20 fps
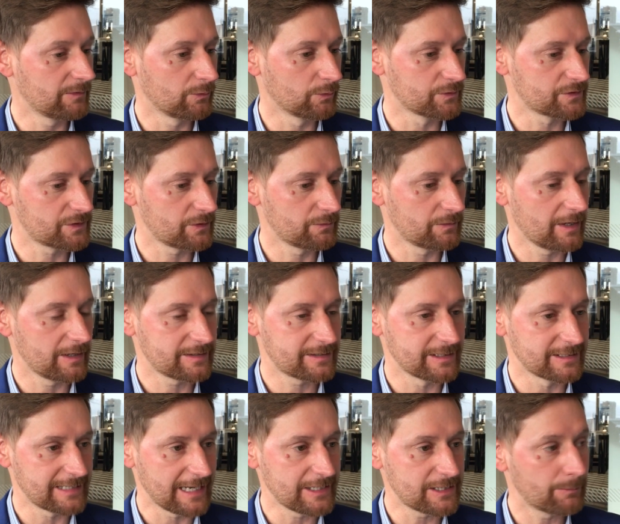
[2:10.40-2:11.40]
also there's
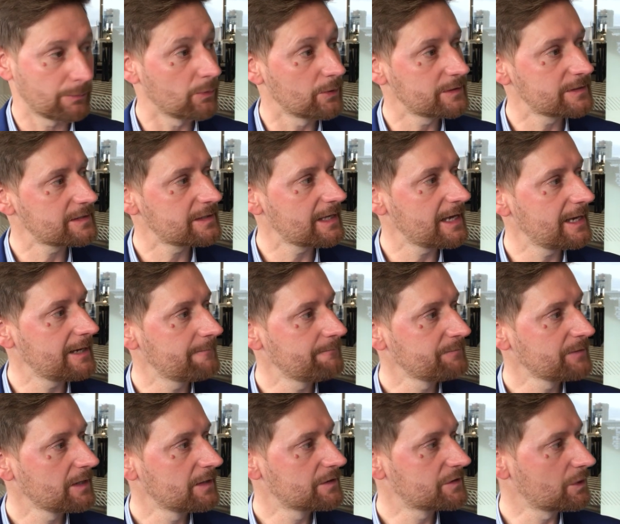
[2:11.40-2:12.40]
the data points there.
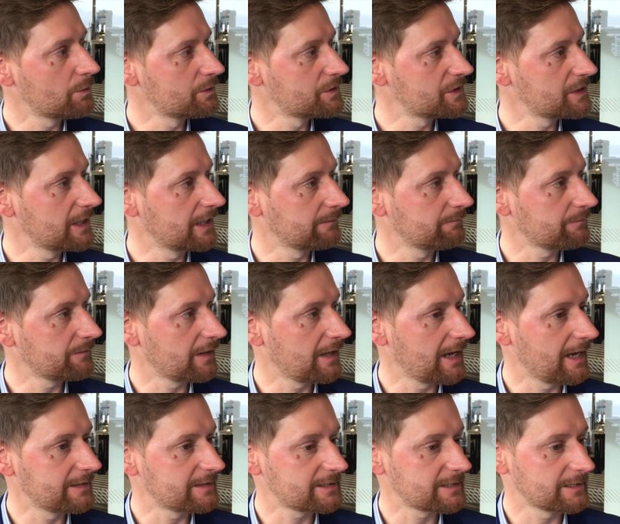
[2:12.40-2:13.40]
So we're seeing
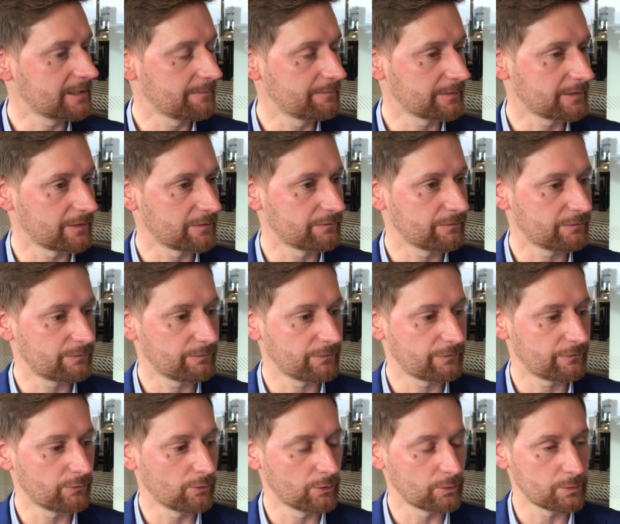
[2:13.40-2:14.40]
that kind of
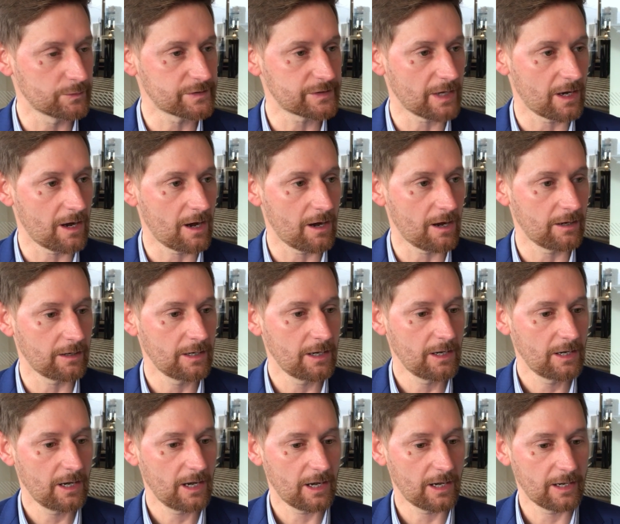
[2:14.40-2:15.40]
fraud was our
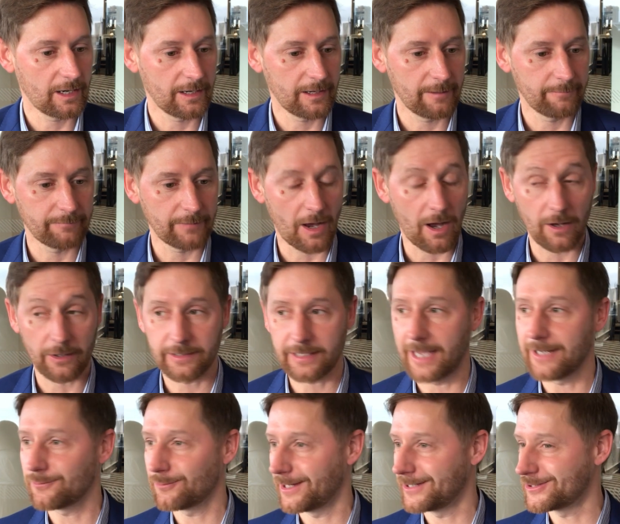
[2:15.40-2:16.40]

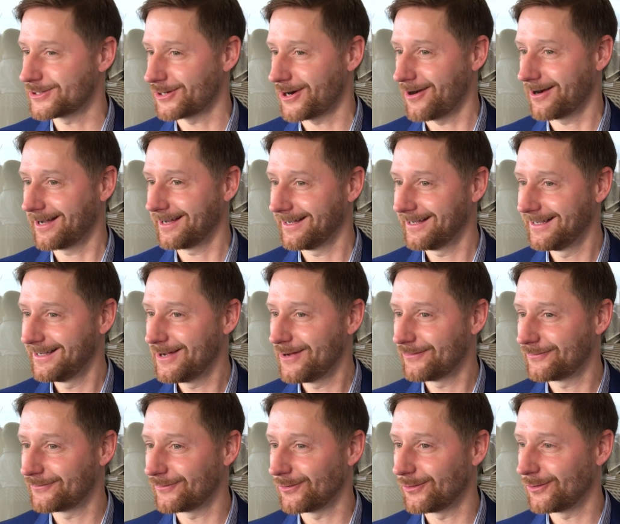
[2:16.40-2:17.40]
gateway drug
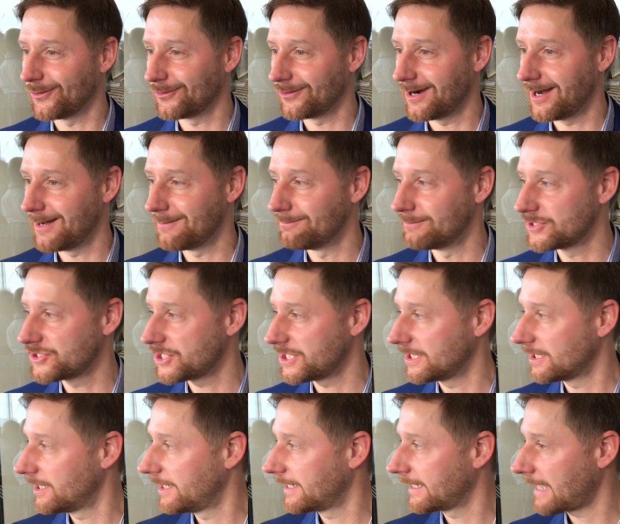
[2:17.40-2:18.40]
for
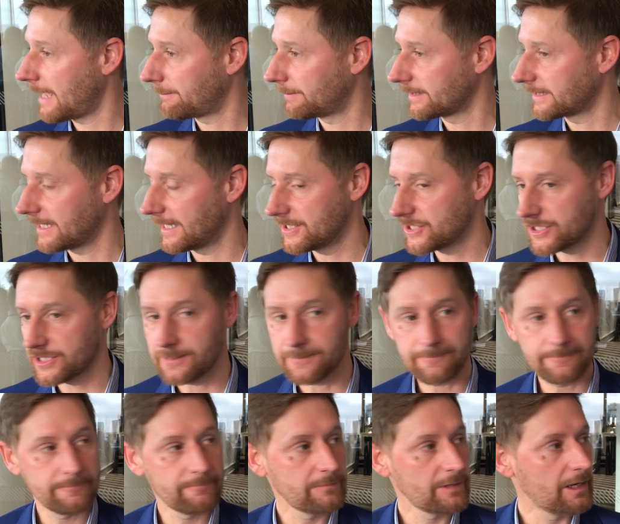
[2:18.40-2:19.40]
machine learning application,
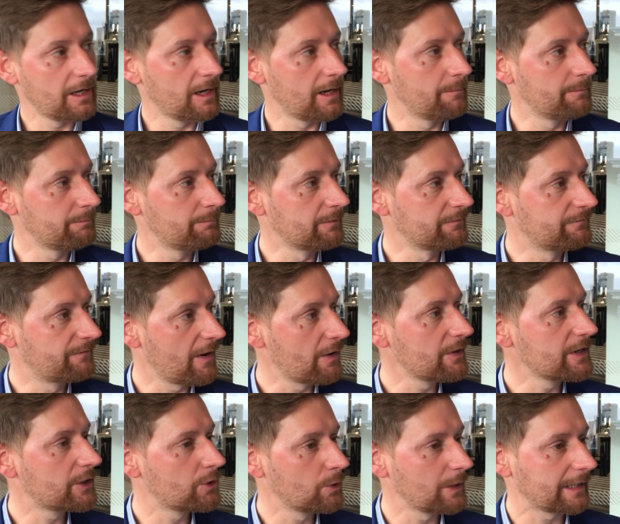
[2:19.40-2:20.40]
but
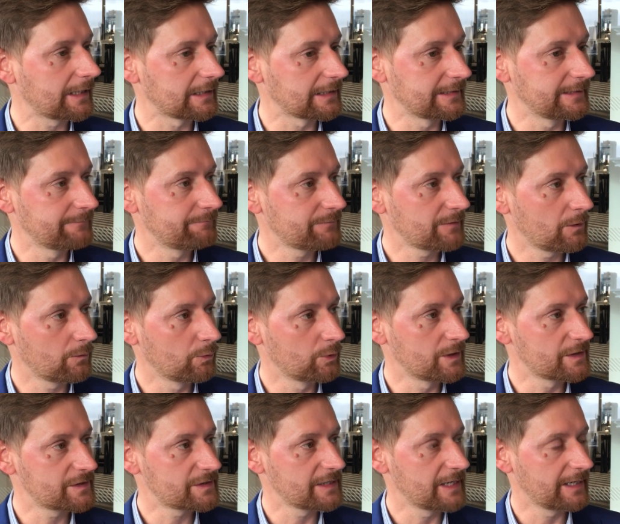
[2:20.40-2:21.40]
very quickly
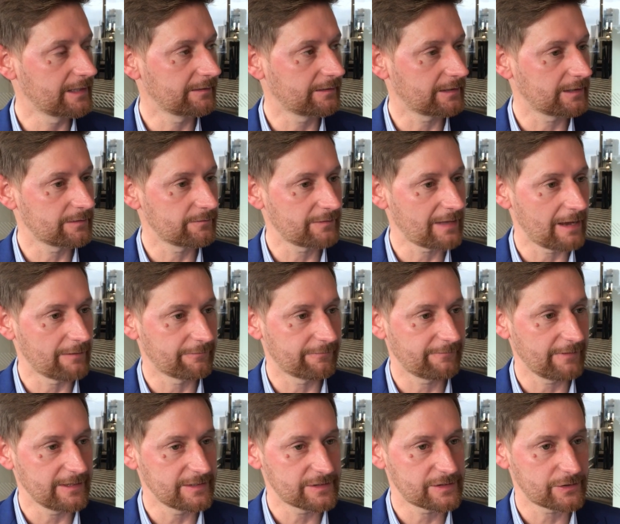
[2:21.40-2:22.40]
we're seeing kind of that
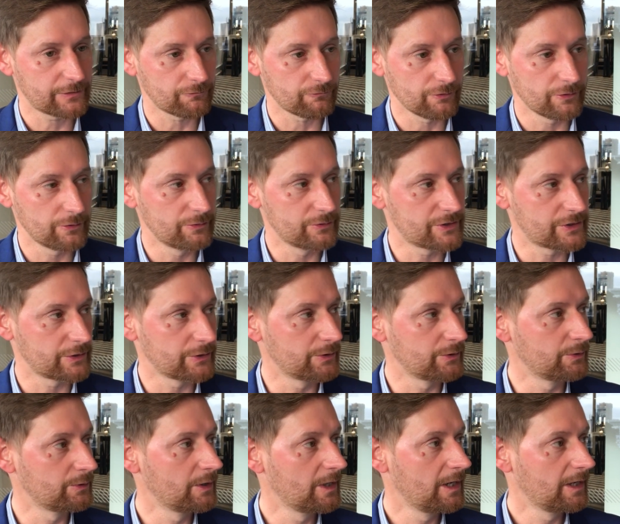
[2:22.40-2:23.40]
phase through
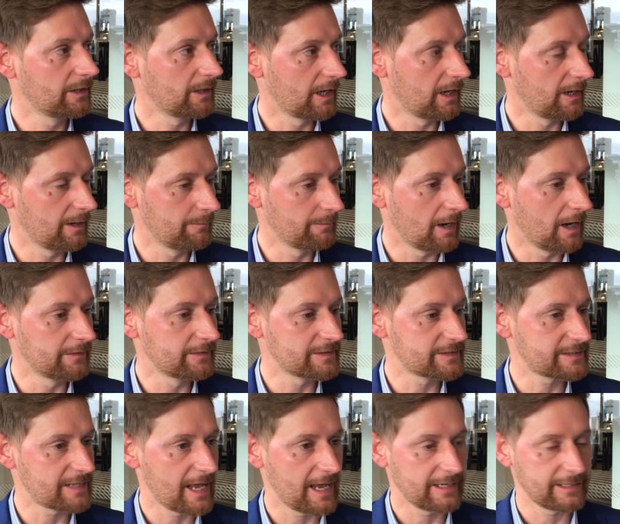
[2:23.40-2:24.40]
to
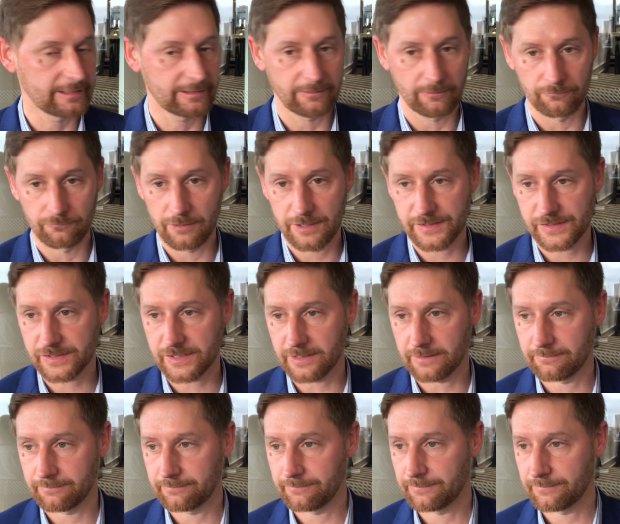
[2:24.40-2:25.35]
understanding risk.